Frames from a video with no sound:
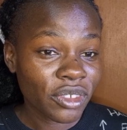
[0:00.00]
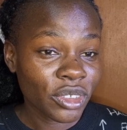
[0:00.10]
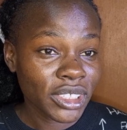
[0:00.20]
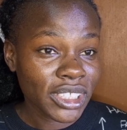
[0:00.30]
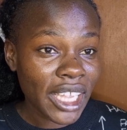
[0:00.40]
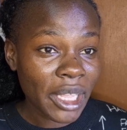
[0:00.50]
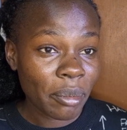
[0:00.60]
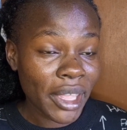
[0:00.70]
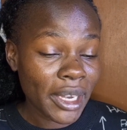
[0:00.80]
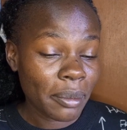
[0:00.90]
on
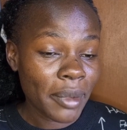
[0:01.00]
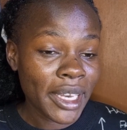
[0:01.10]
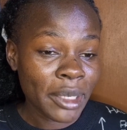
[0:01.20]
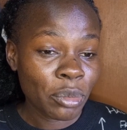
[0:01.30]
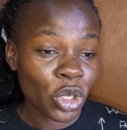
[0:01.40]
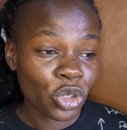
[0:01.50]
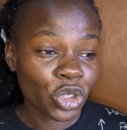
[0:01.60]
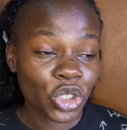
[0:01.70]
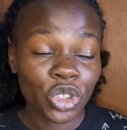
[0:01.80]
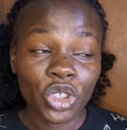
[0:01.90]
time and money
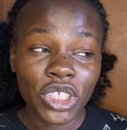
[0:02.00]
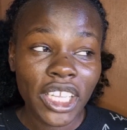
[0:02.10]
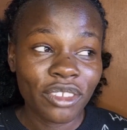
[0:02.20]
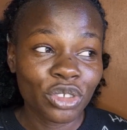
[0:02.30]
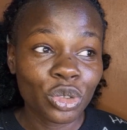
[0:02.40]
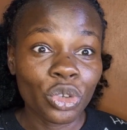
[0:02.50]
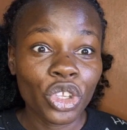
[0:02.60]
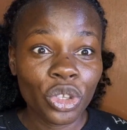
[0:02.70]
because you don't have to